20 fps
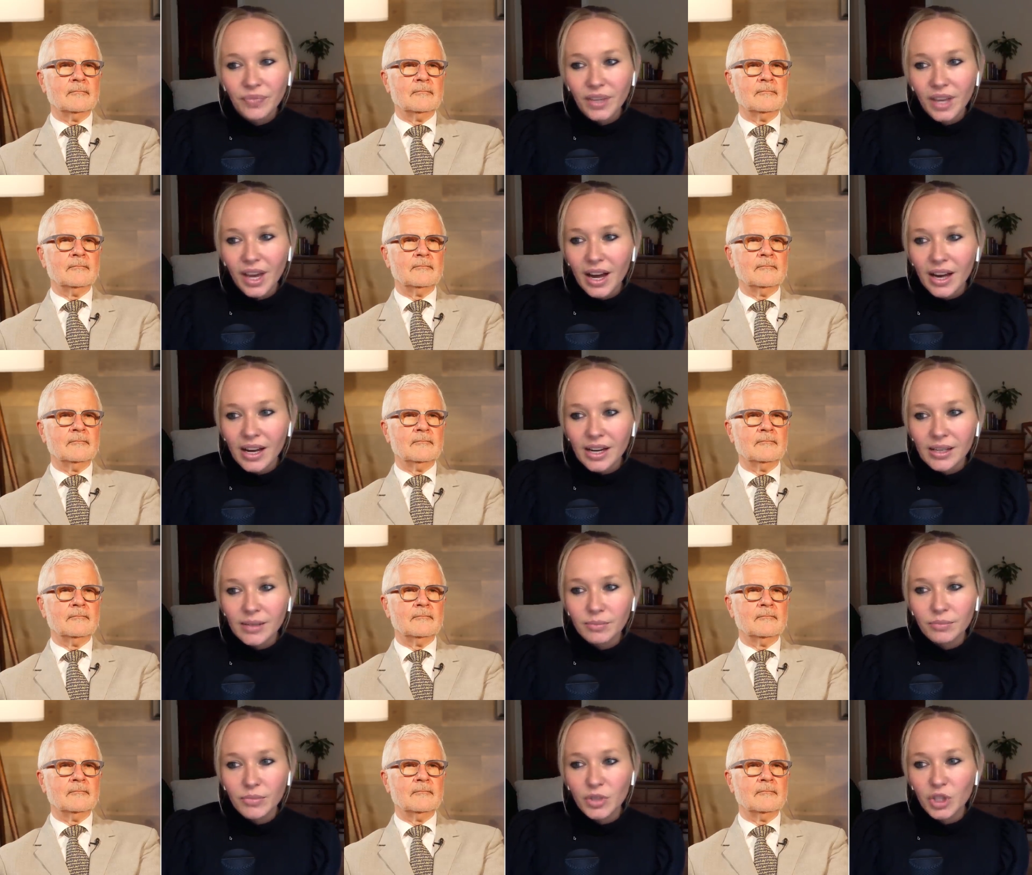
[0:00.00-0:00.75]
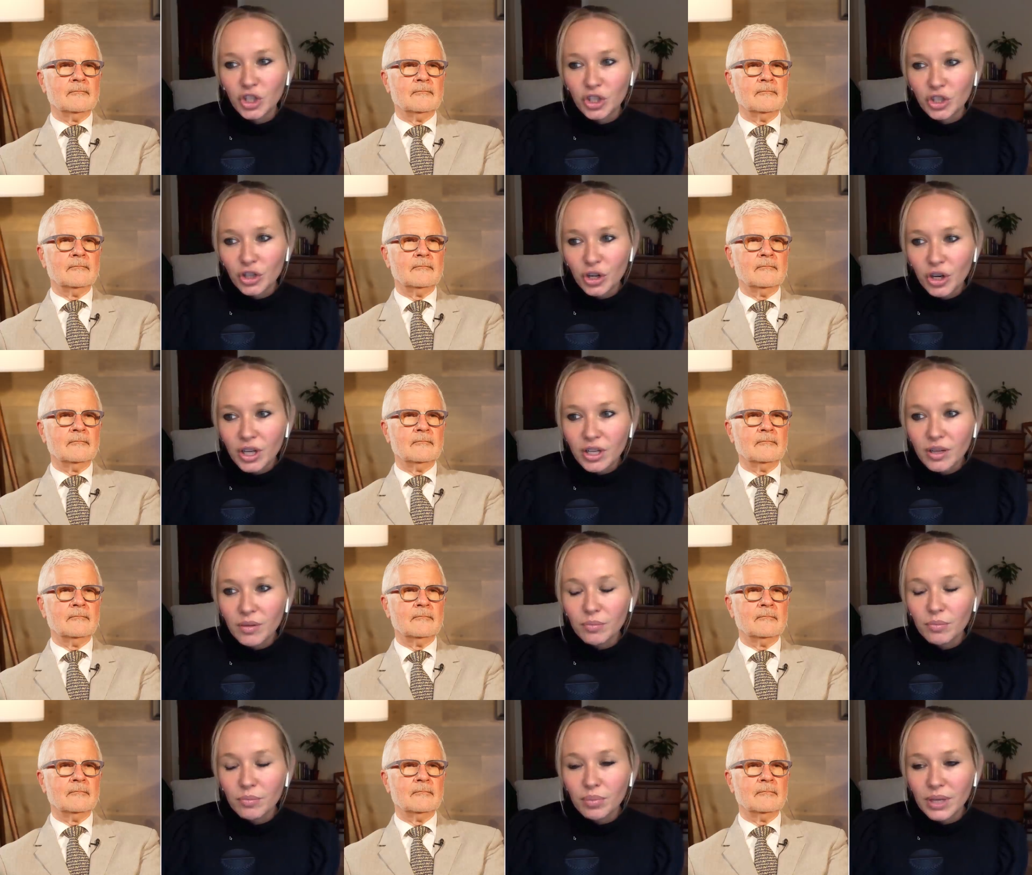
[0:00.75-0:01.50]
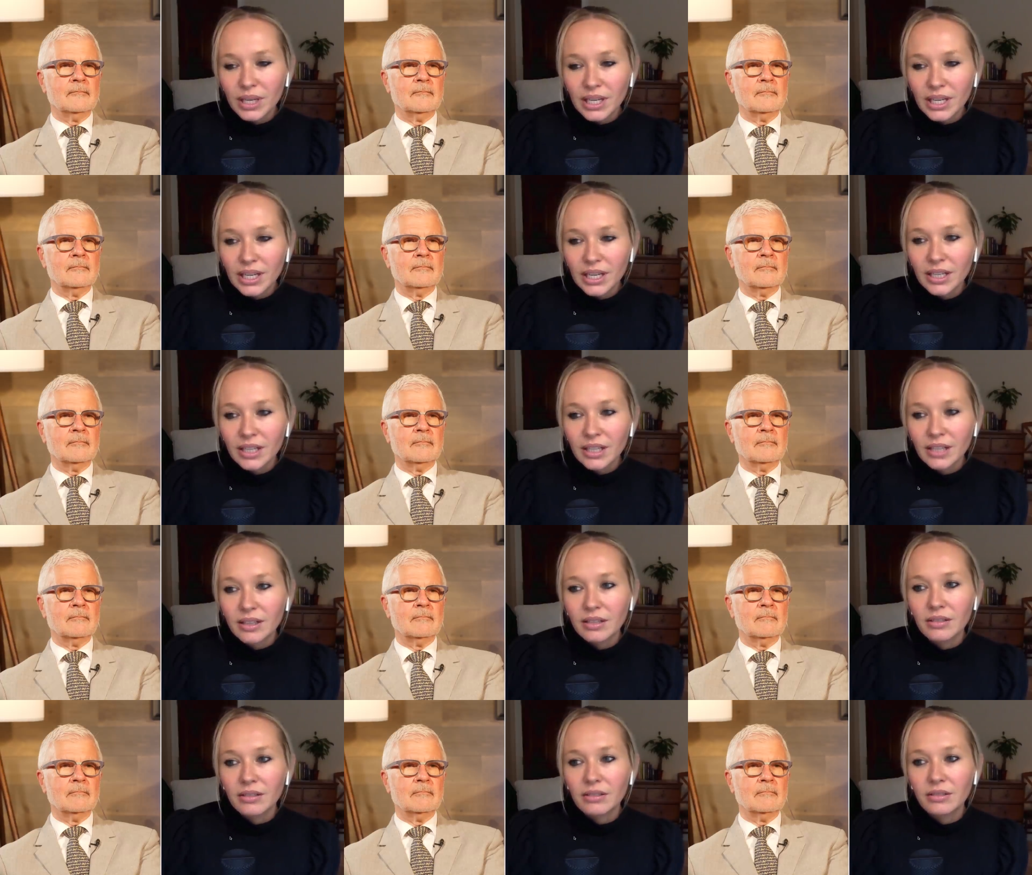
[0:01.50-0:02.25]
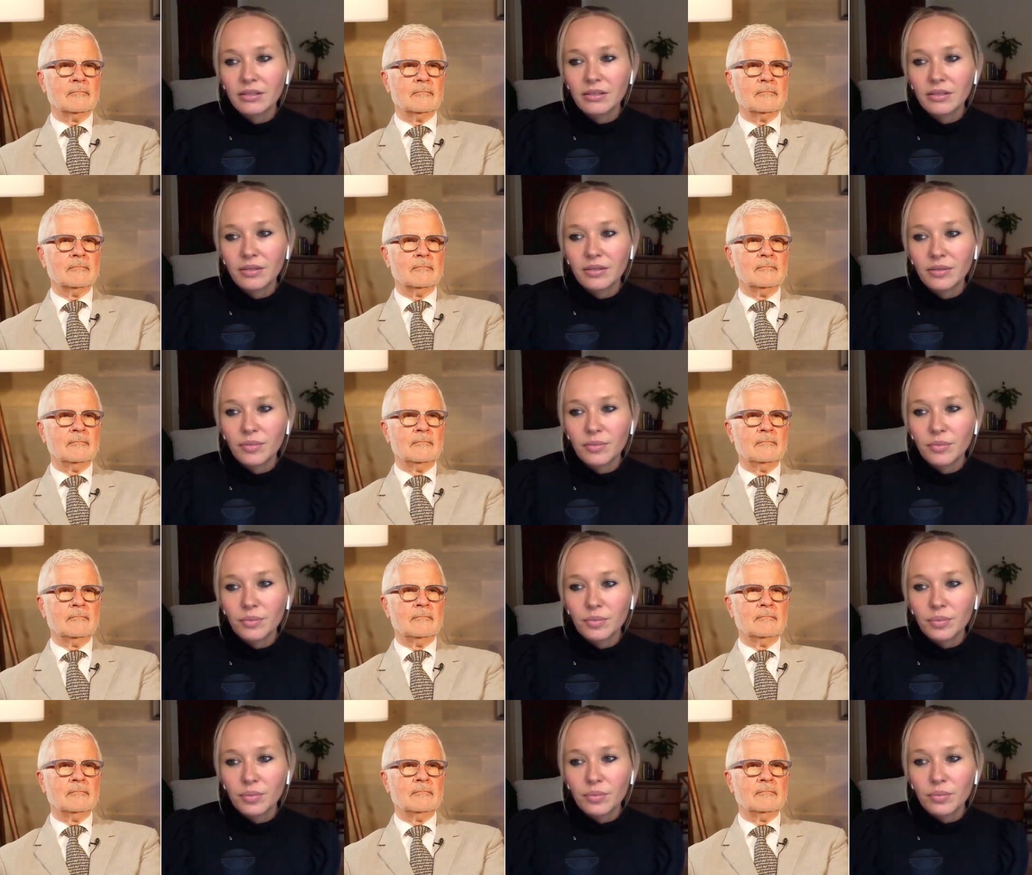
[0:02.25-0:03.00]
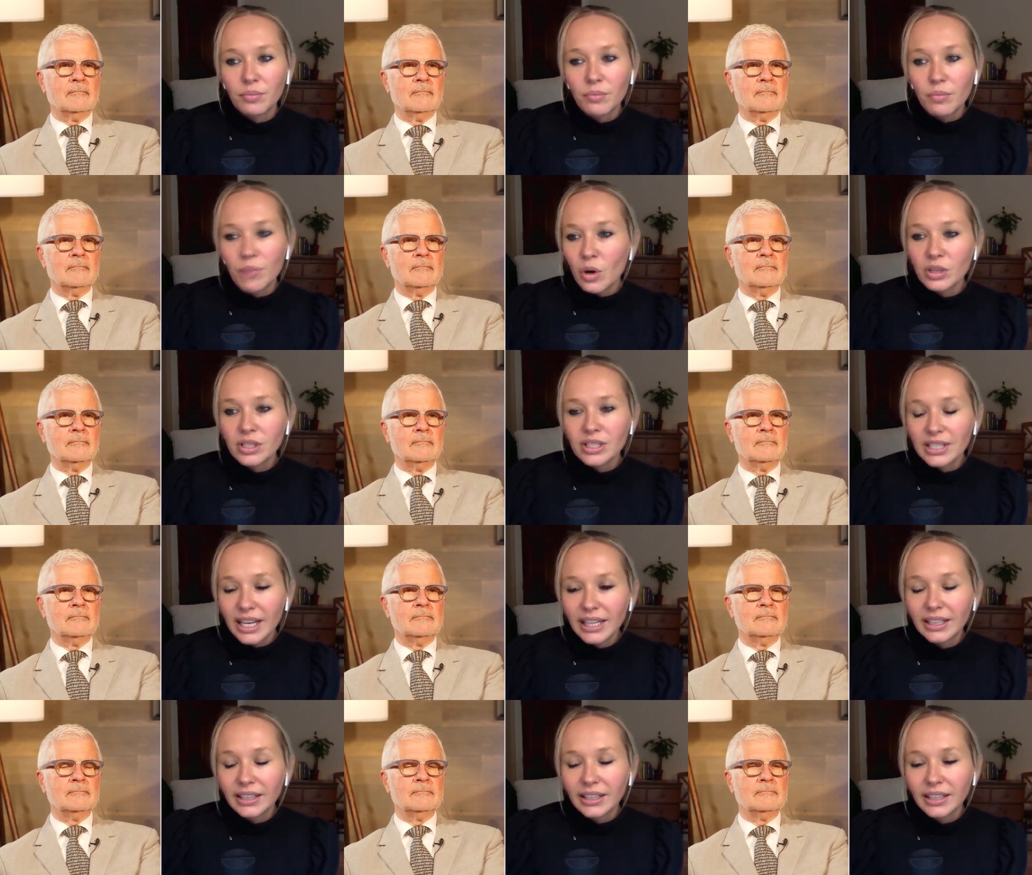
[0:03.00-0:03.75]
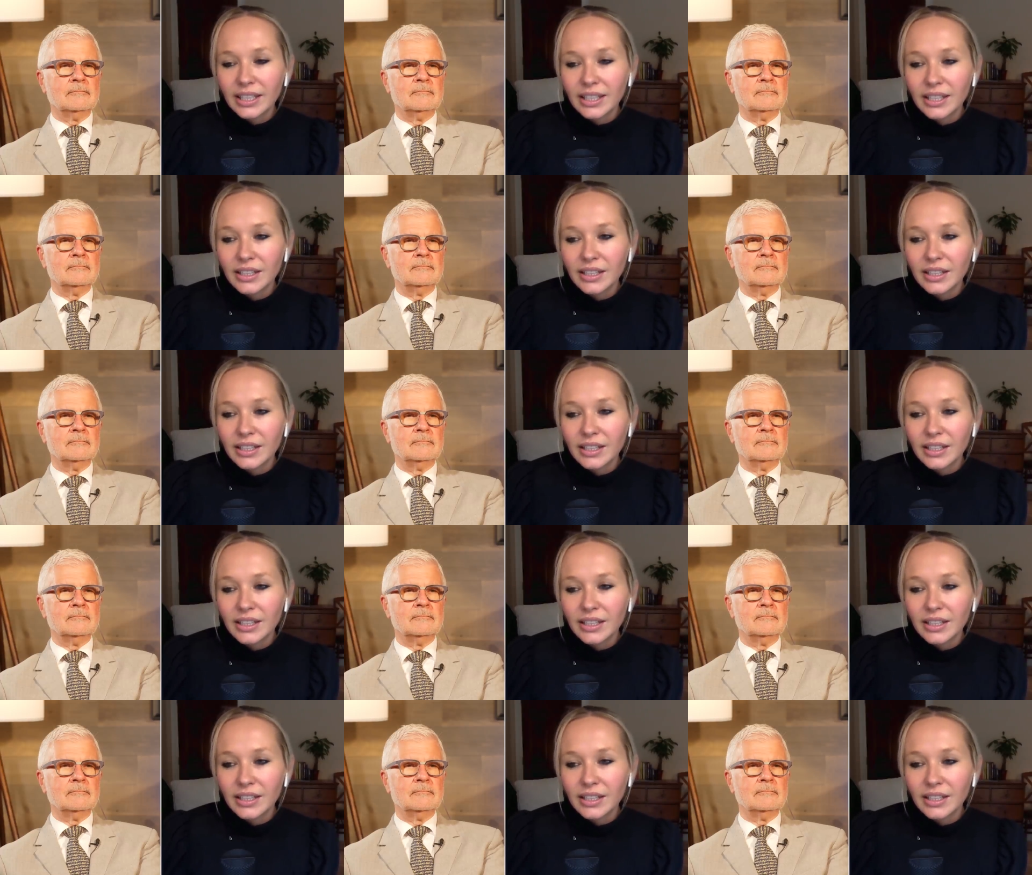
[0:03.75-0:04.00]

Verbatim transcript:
Speaker 1: um, should be most likely